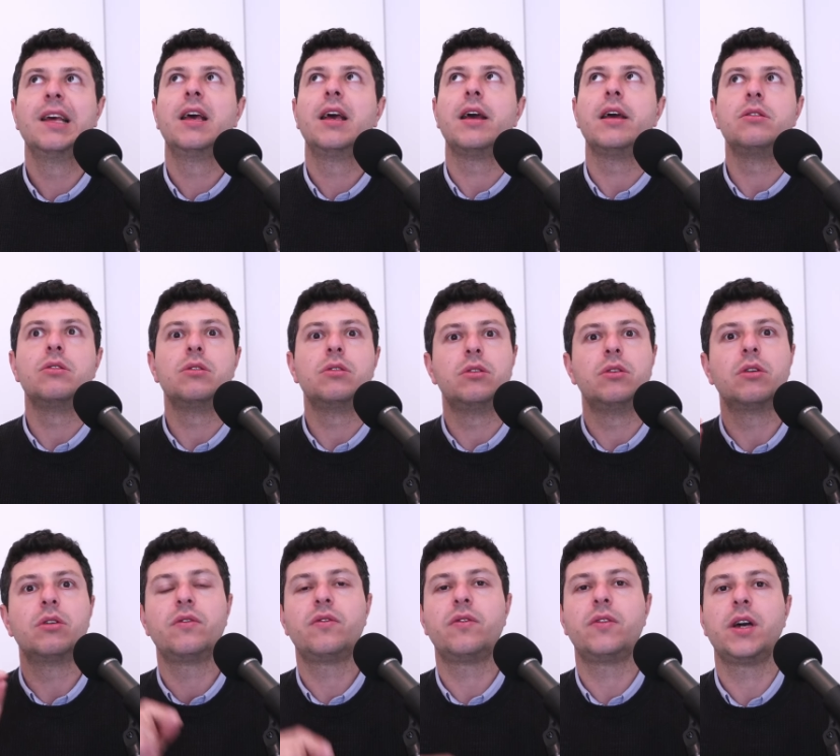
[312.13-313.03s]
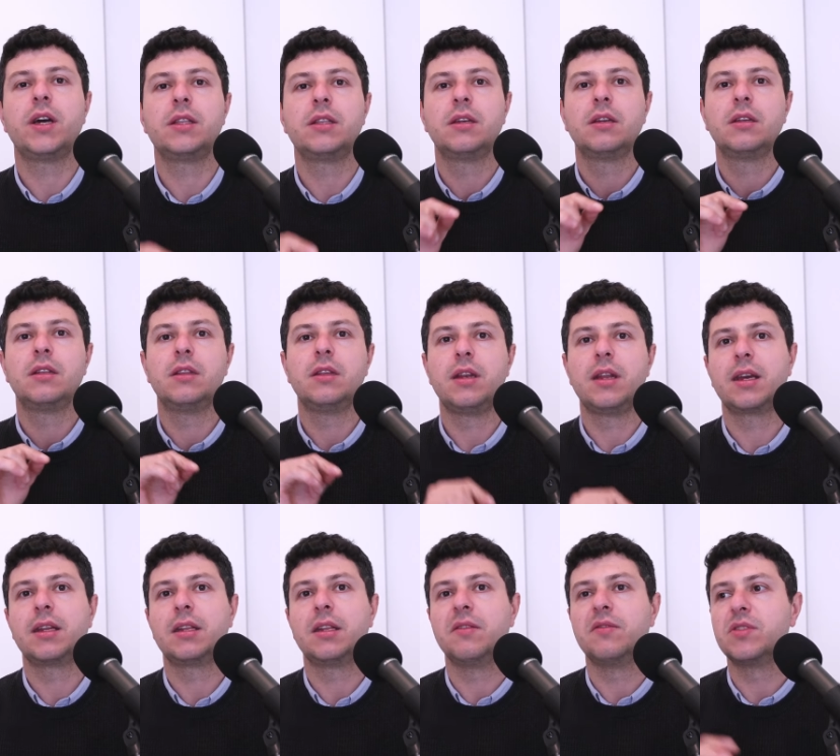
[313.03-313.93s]
and you don't find the
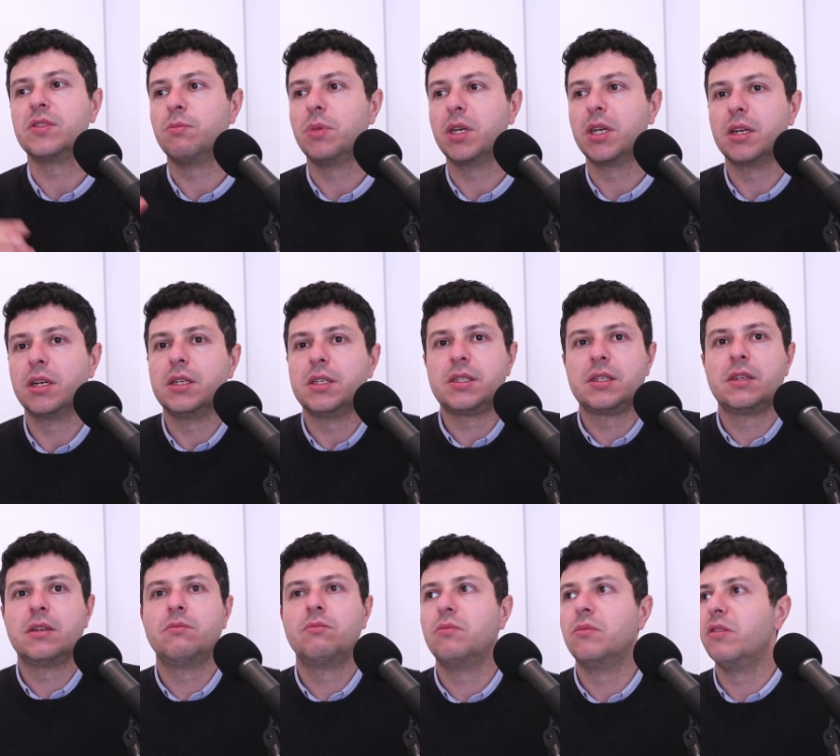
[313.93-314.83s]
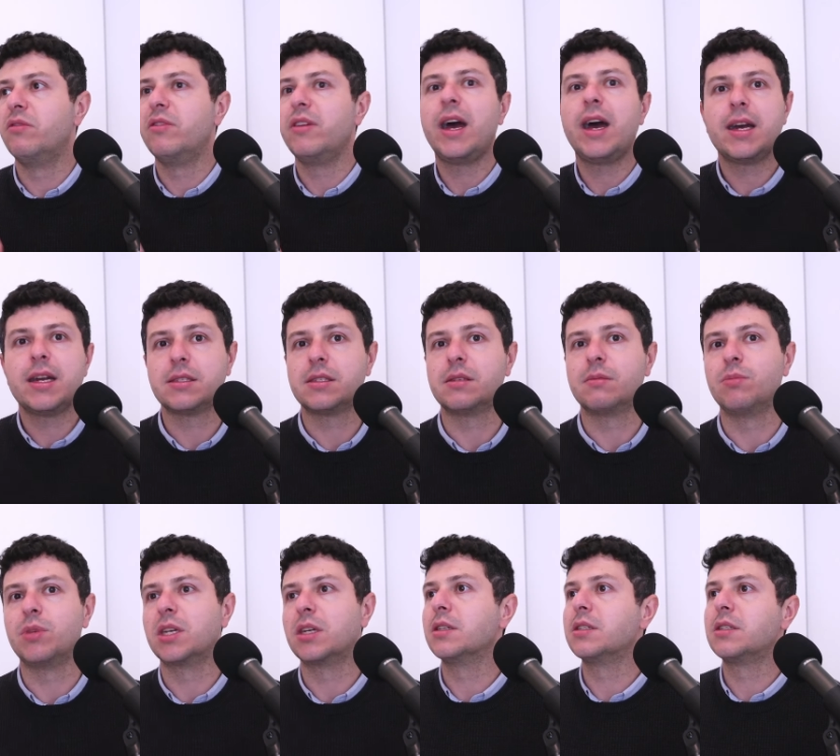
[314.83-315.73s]
negatives because of ads,
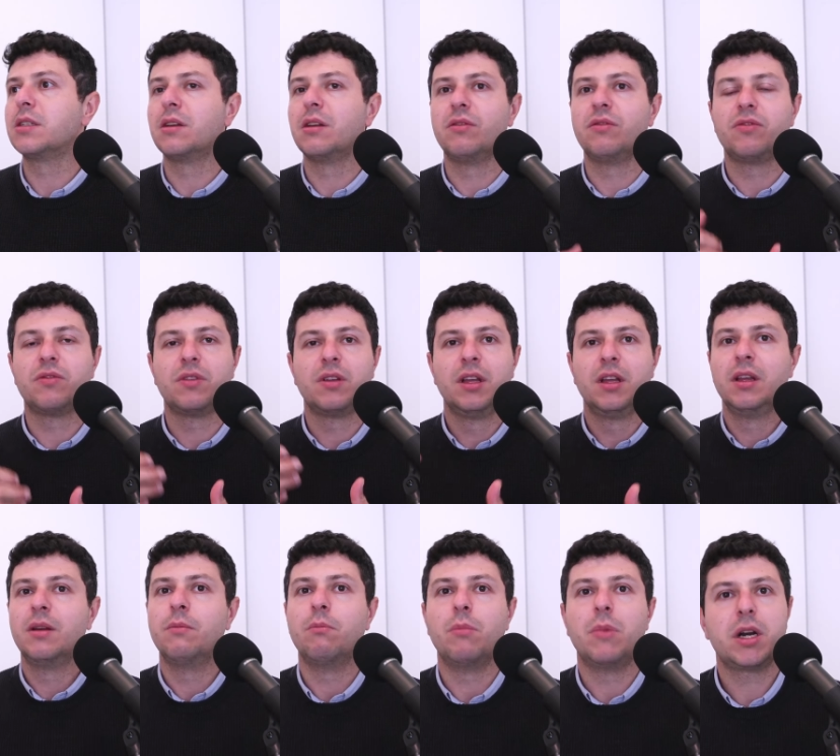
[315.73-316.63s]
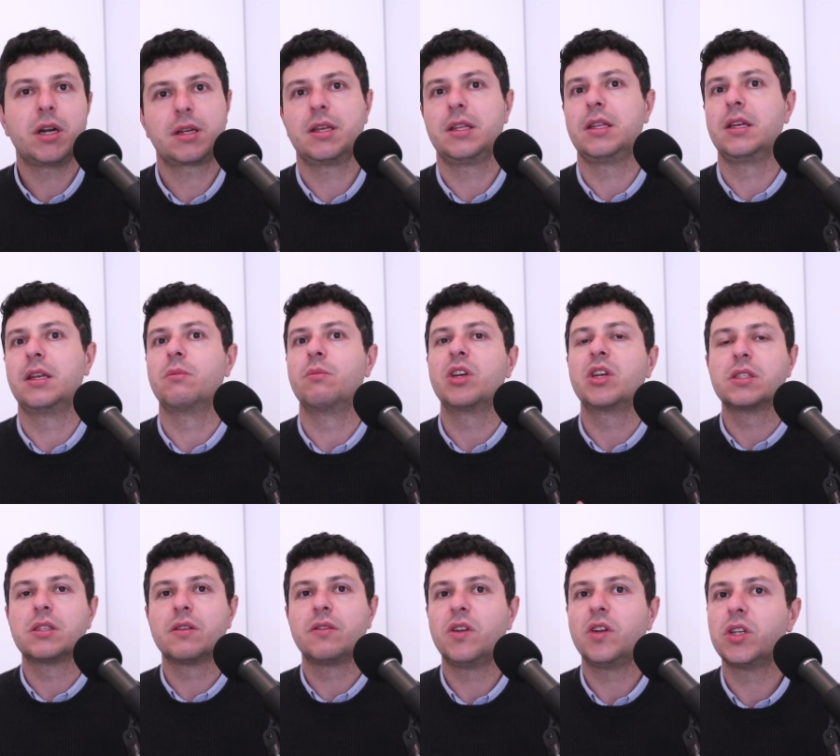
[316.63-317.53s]
because of marketing,
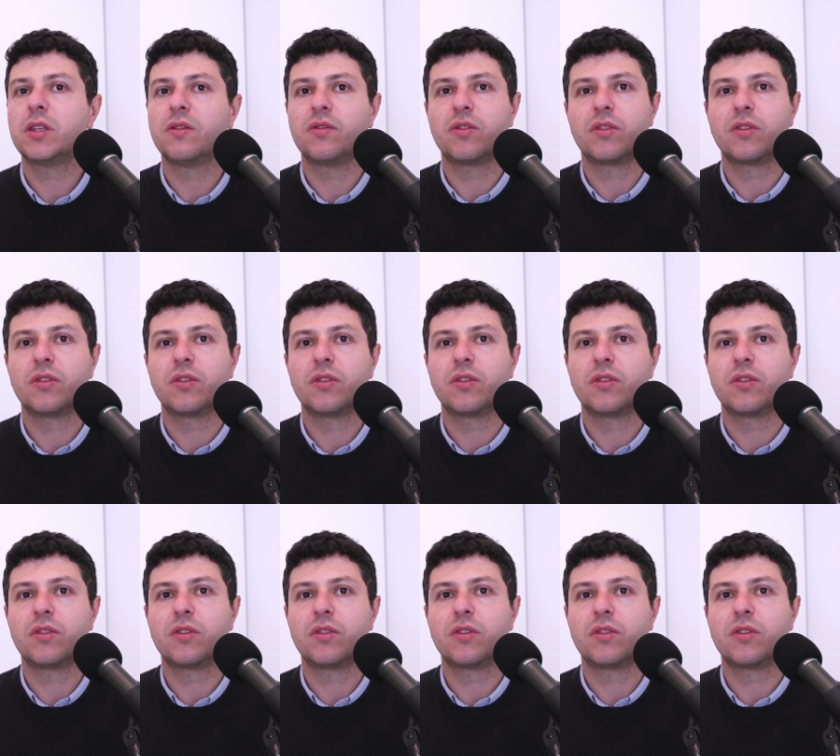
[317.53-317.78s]
because a lot of